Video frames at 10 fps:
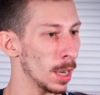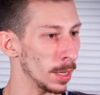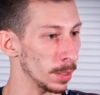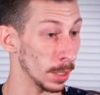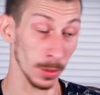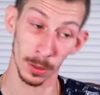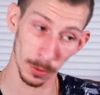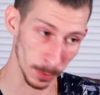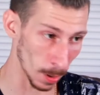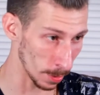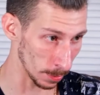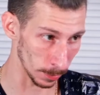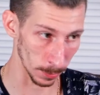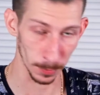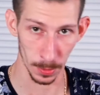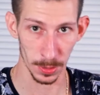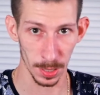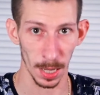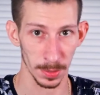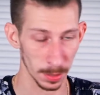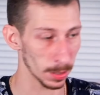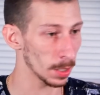And so far, the first test,